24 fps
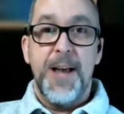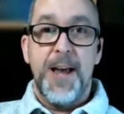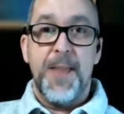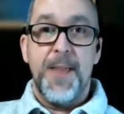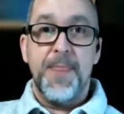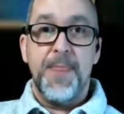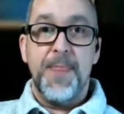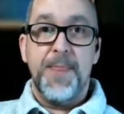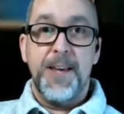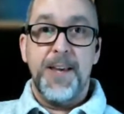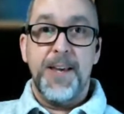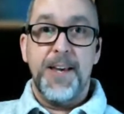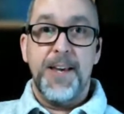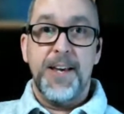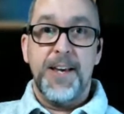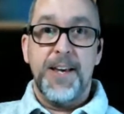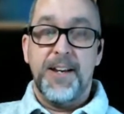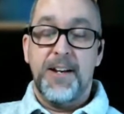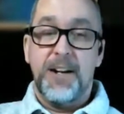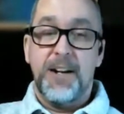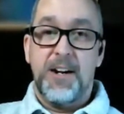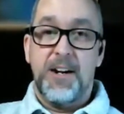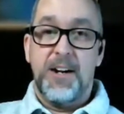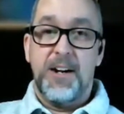And
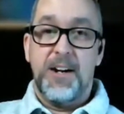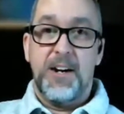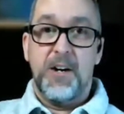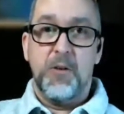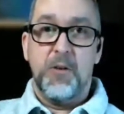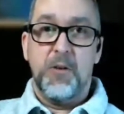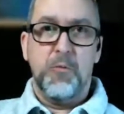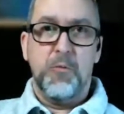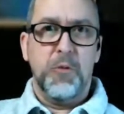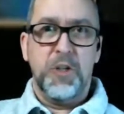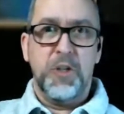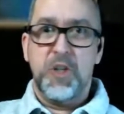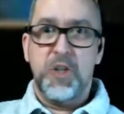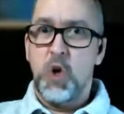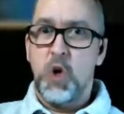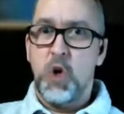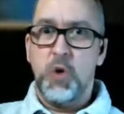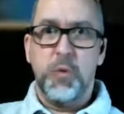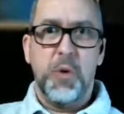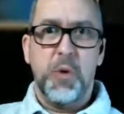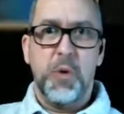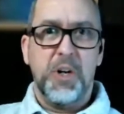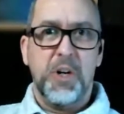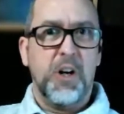then we're
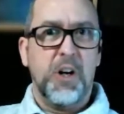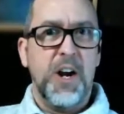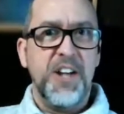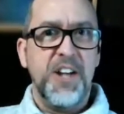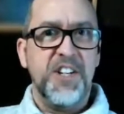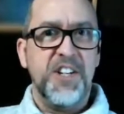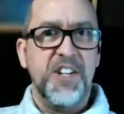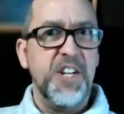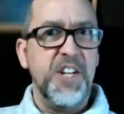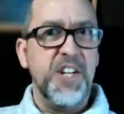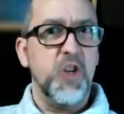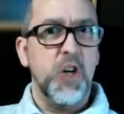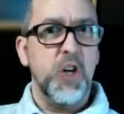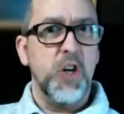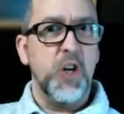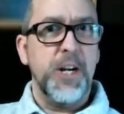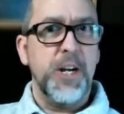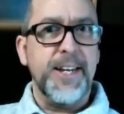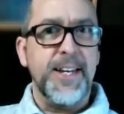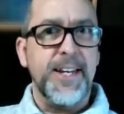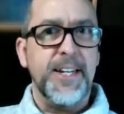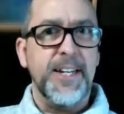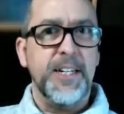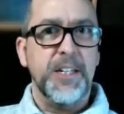told what a great teacher
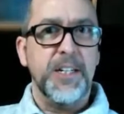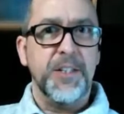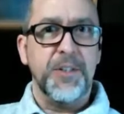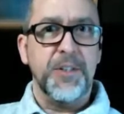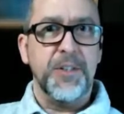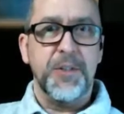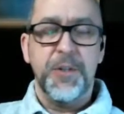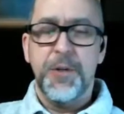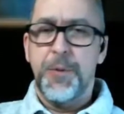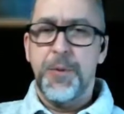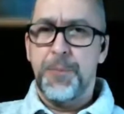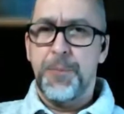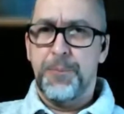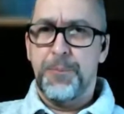he is,